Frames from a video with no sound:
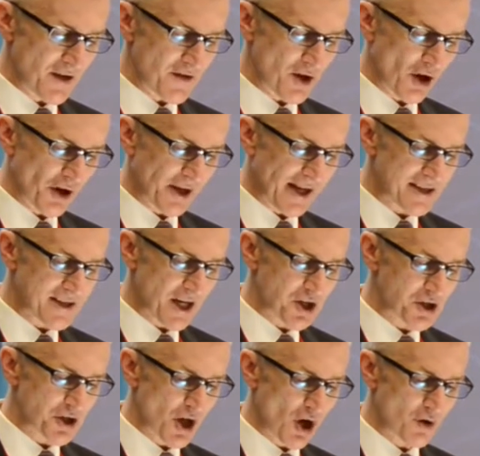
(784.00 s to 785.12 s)
the
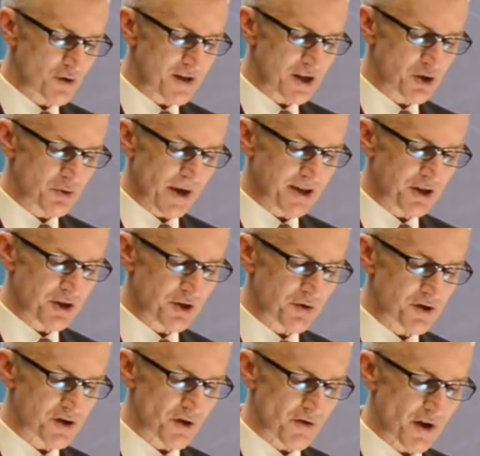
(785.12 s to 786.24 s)
organization owes its
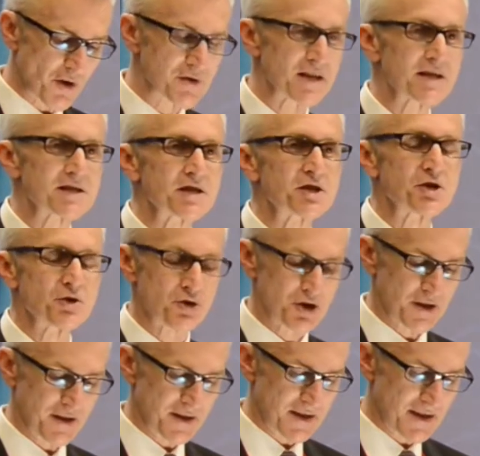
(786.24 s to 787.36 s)
gratitude to those
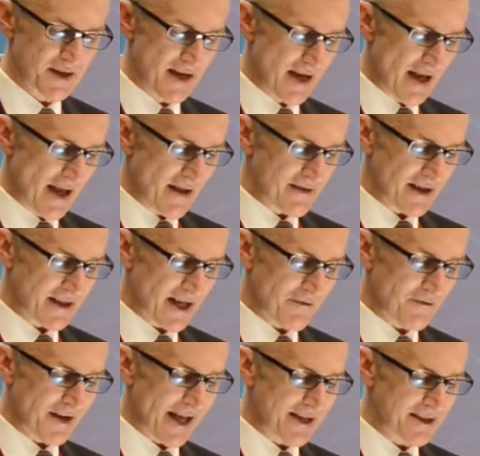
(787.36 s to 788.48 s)
institutions that
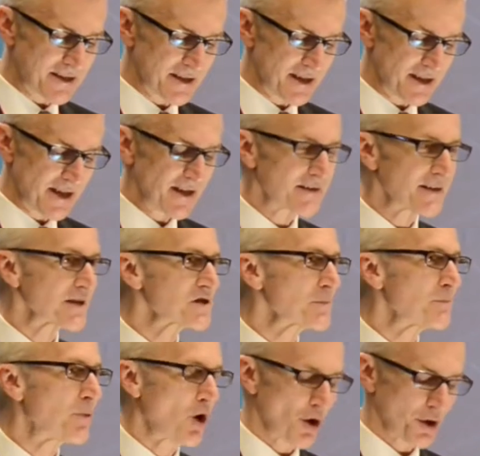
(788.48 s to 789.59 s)
have lent it their
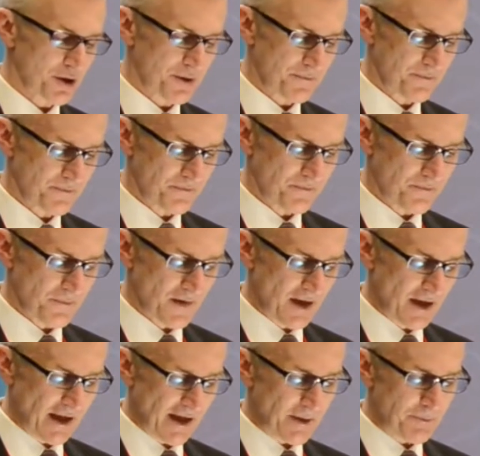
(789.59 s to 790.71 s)
support.
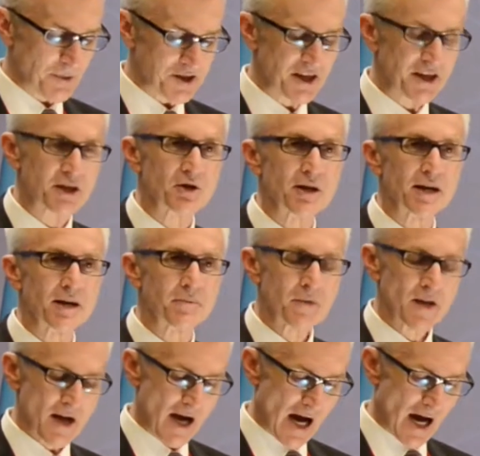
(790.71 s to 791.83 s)
In particular,
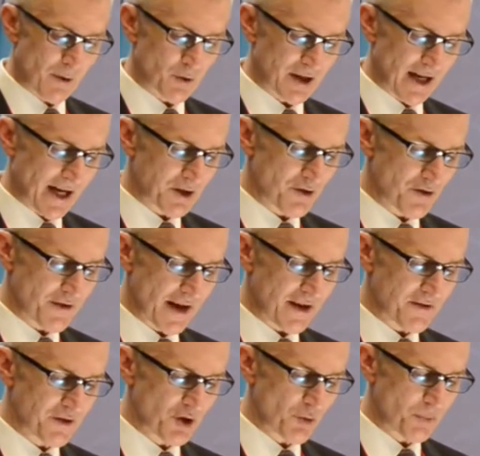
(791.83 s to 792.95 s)
I would like to
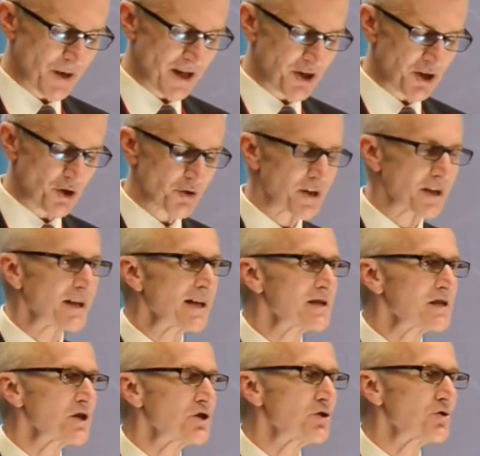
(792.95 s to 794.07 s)
thank the European Union
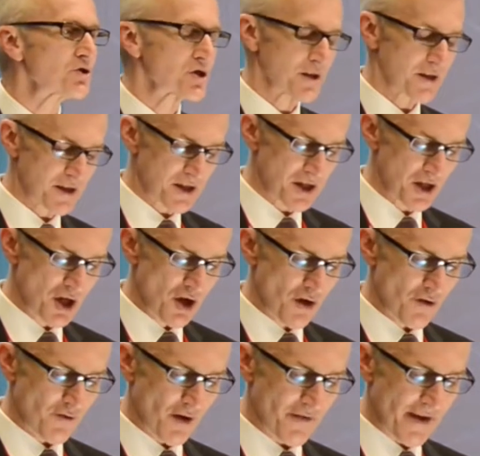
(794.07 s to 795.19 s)
institutions
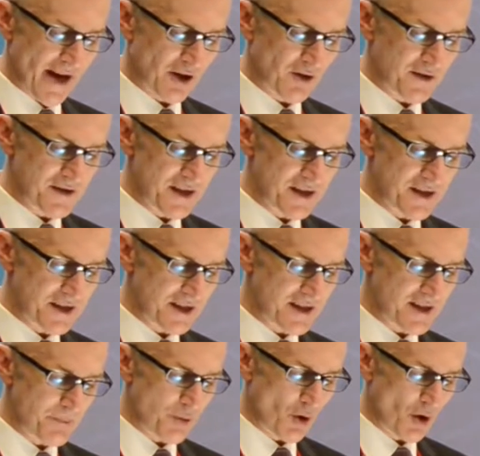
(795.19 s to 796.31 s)
for their consistent
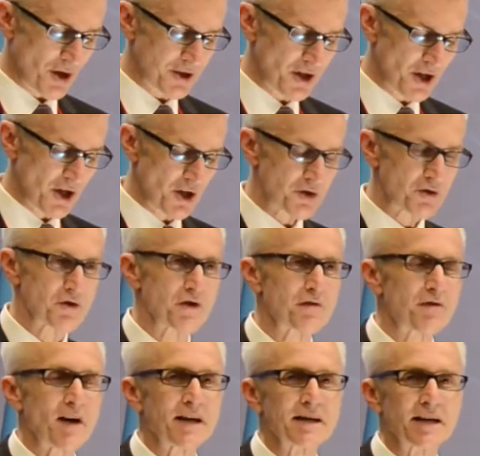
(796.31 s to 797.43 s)
support to the
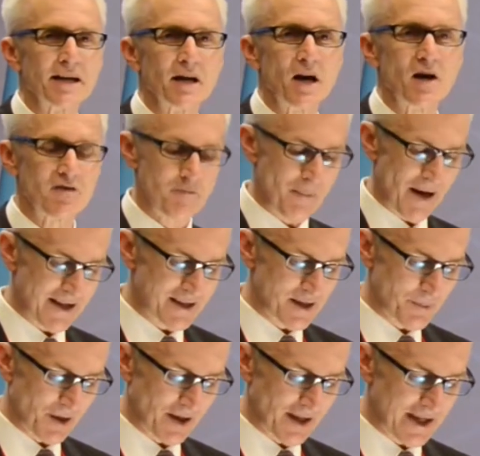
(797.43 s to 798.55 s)
funding of
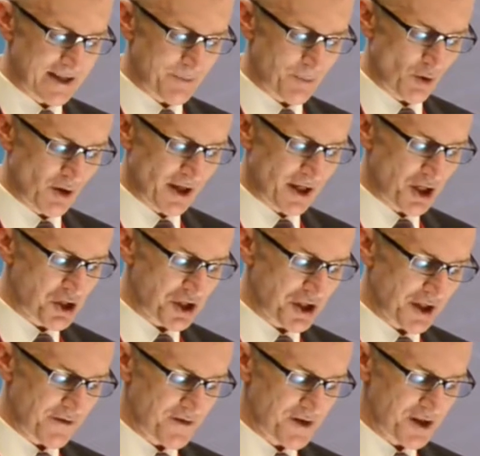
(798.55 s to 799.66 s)
multiple Interpol
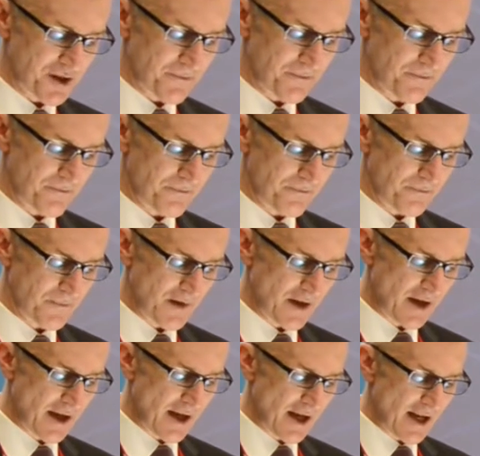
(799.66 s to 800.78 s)
initiatives.
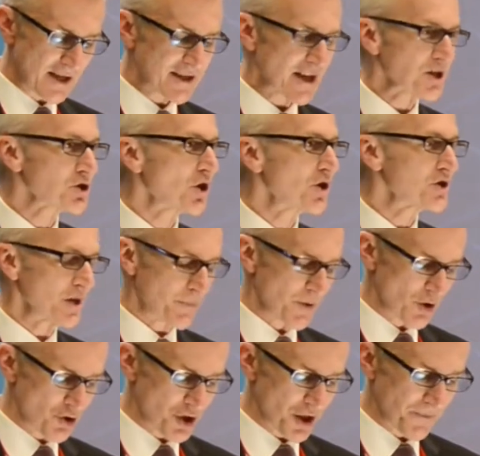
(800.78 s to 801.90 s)
Such
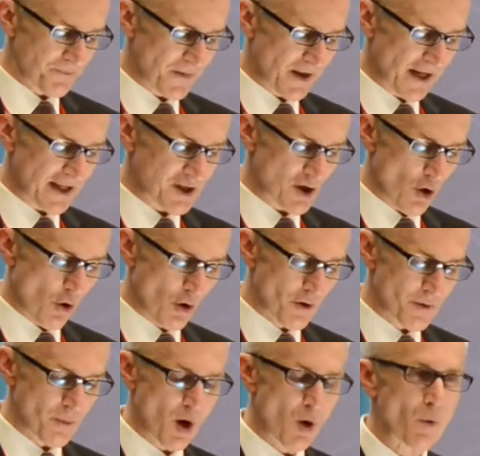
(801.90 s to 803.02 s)
contribution is all
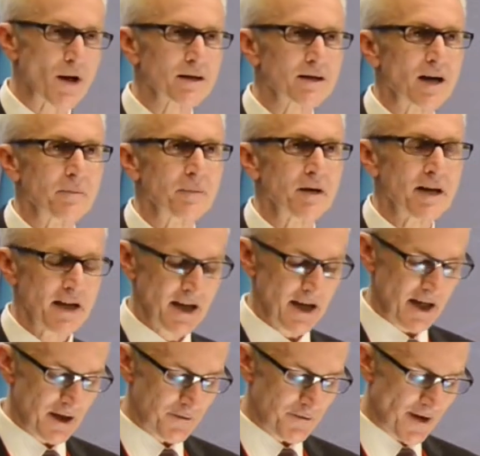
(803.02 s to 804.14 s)
the more welcome
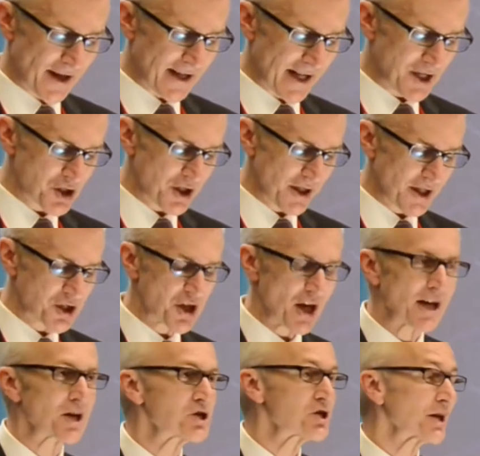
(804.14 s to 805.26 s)
in financially
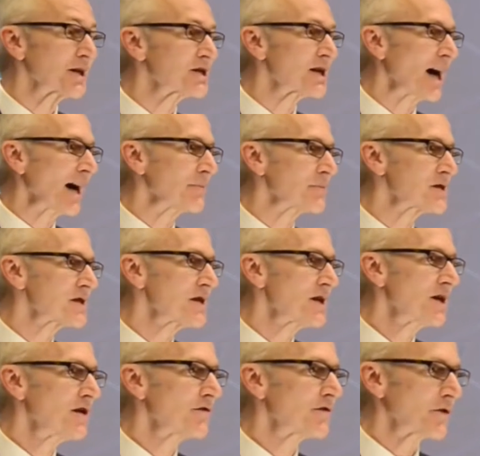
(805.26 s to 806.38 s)
challenging
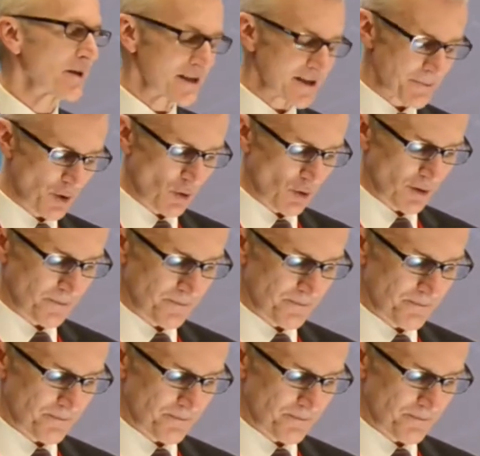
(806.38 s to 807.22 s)
times for Interpol.